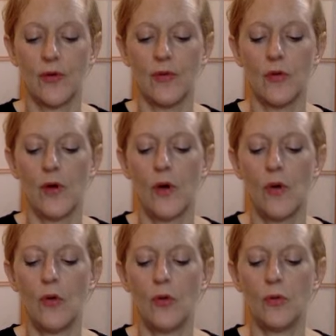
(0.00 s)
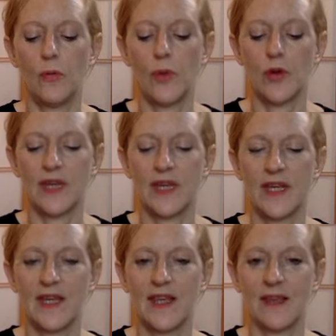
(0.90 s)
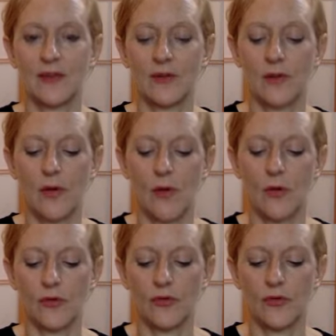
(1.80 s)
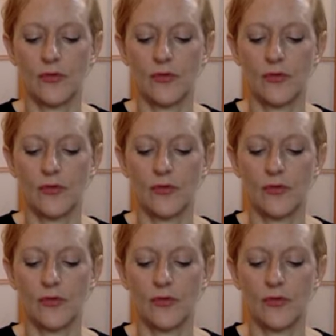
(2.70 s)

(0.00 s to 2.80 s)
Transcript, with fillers: The whole body is hot.